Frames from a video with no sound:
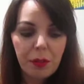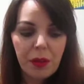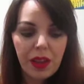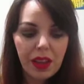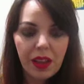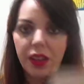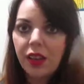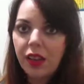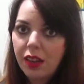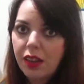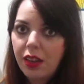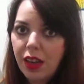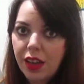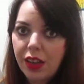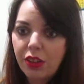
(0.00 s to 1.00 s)
pick
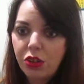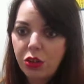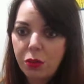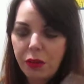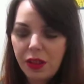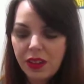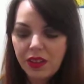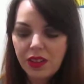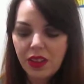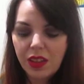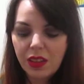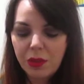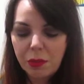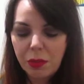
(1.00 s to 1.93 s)
the Naked 2 Basics.